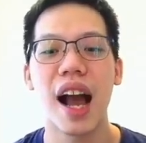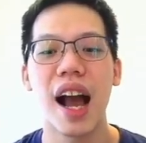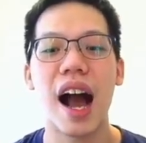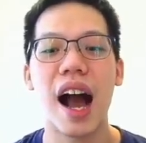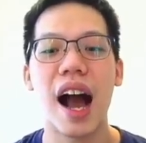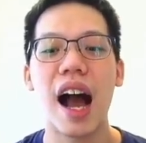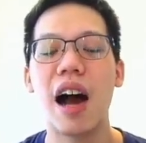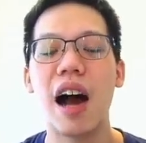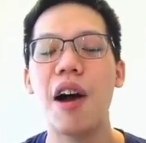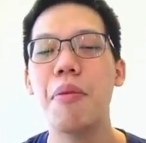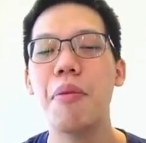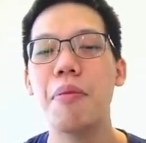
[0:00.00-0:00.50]

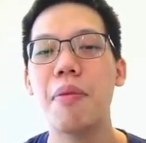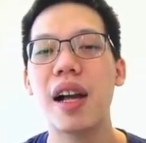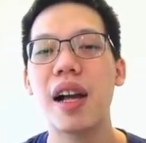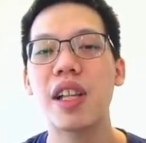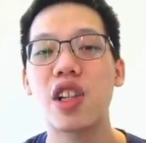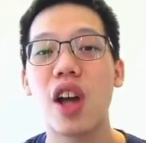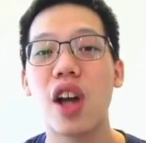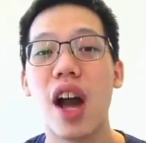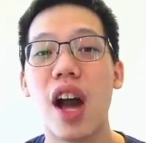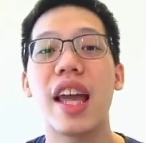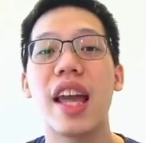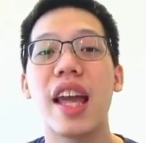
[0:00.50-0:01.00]
how
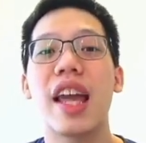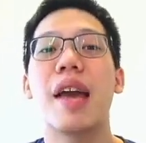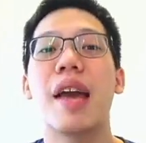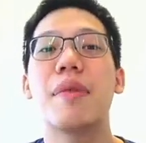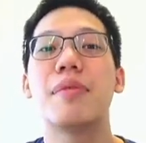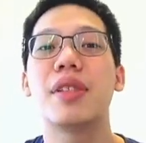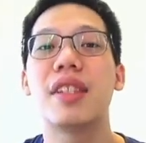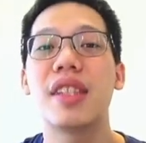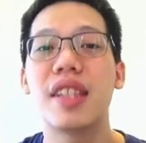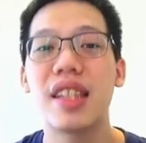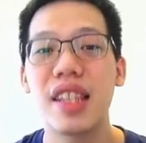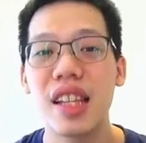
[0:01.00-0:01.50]
much I
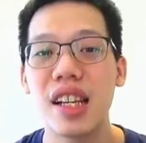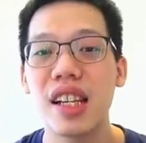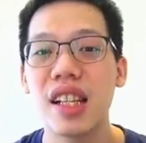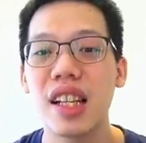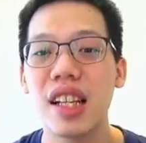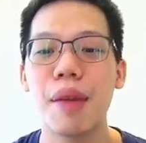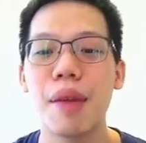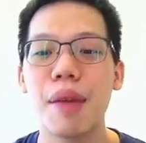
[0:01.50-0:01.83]
am still